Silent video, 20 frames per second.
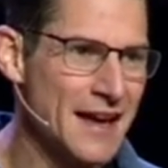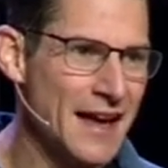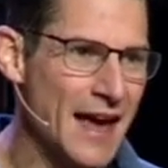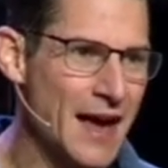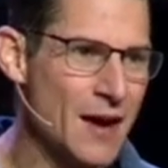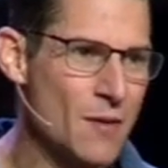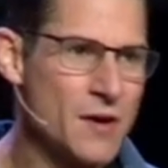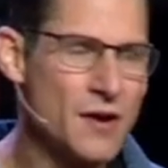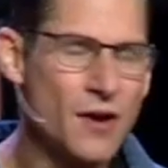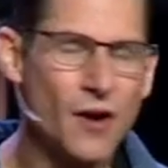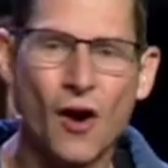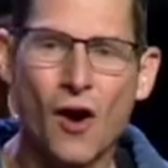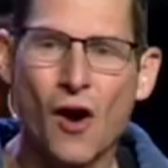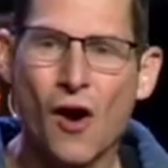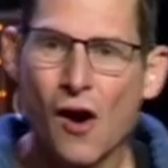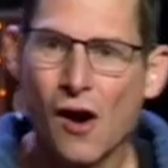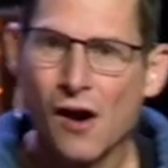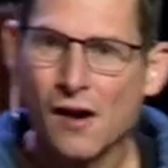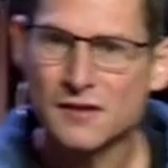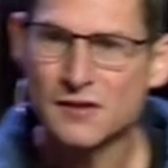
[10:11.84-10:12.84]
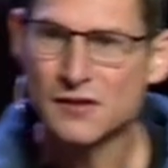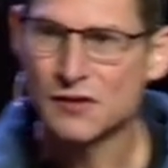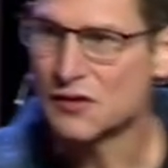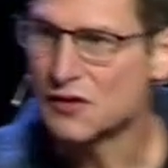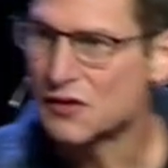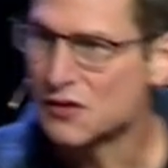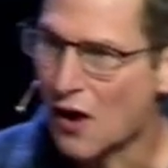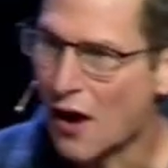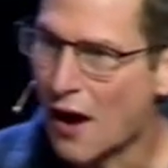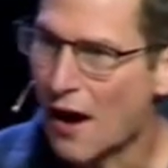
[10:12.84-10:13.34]
And when our hearts are
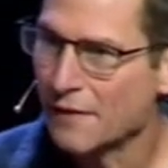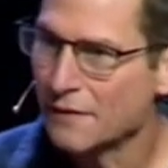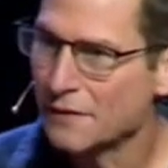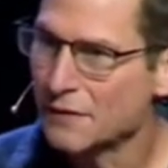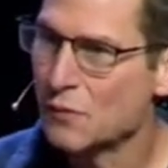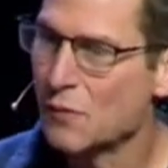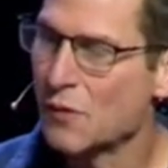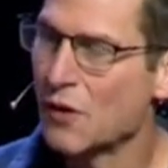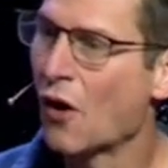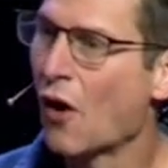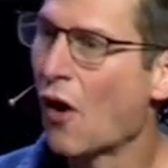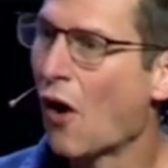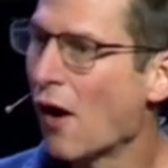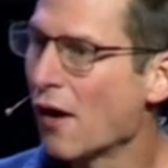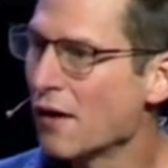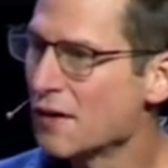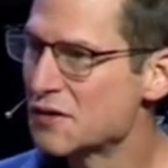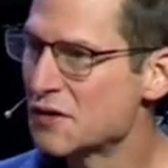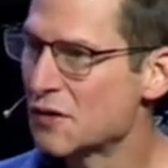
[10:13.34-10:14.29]
soft, when our hearts